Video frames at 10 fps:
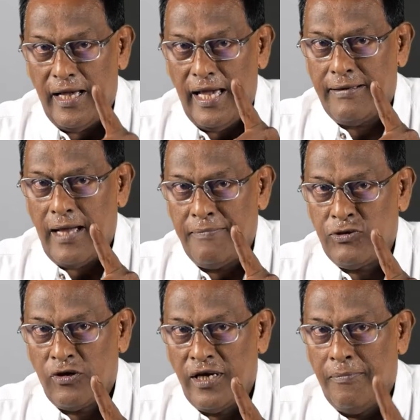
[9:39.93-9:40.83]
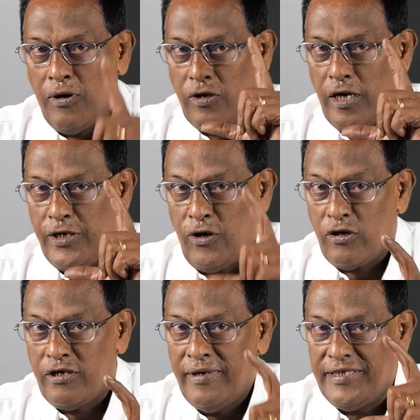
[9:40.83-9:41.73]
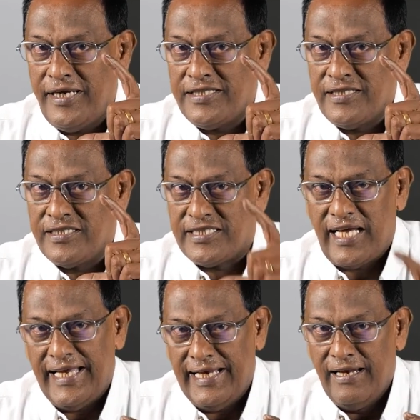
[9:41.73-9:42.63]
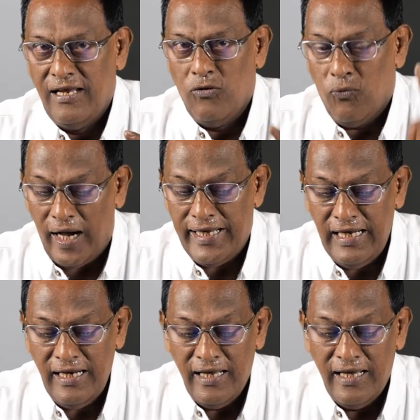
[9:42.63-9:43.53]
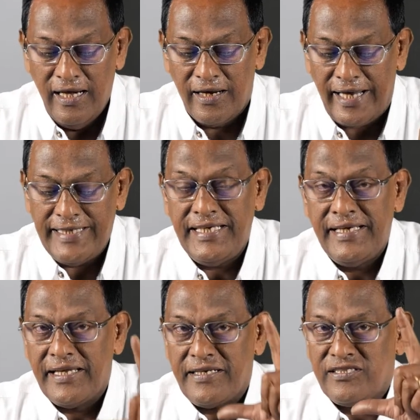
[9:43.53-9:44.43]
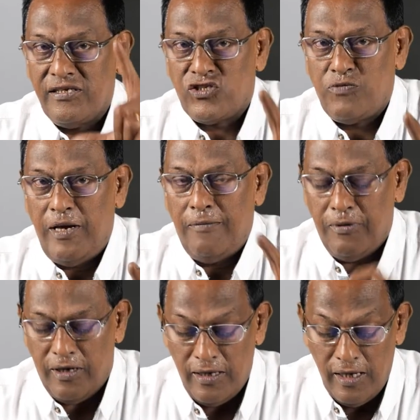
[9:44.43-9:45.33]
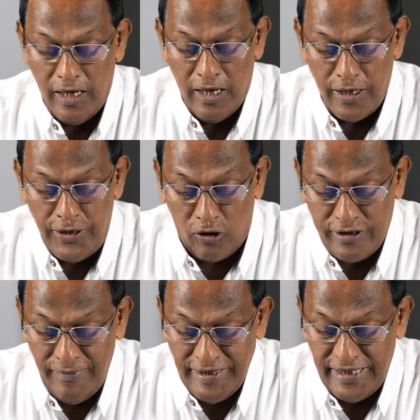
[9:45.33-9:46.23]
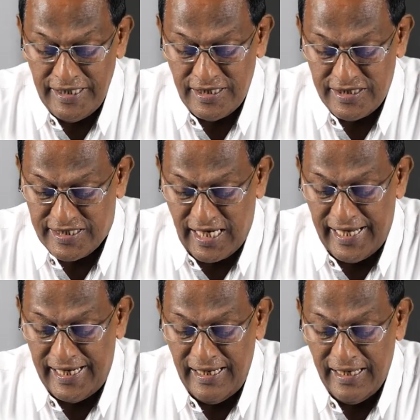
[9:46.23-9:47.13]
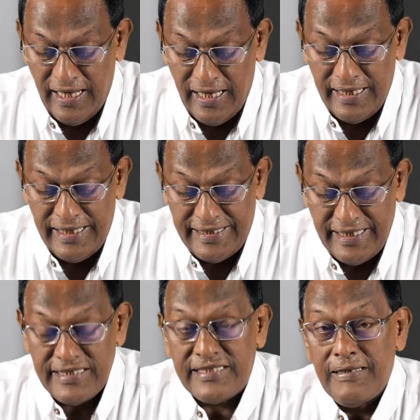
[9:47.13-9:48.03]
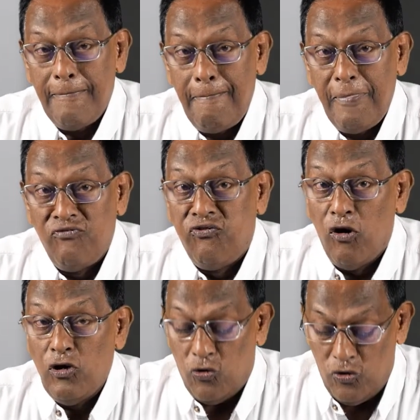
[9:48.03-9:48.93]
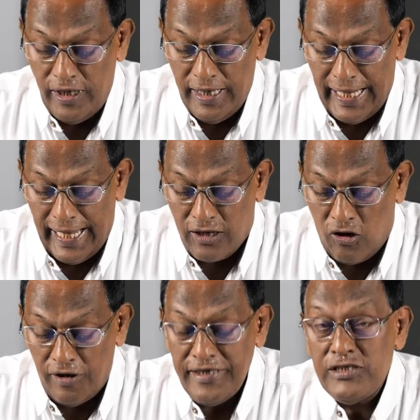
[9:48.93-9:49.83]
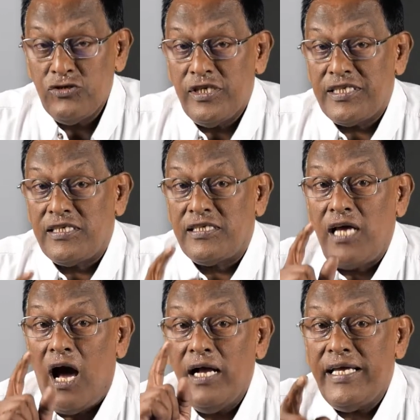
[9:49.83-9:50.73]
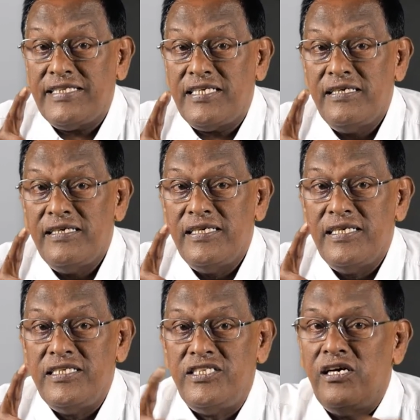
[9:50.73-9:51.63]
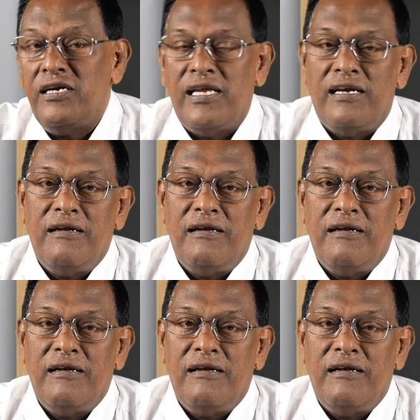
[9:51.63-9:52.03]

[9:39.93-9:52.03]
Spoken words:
I'm talking about documentation style while writing a research paper. Documentation style, it is followed according to the target journal.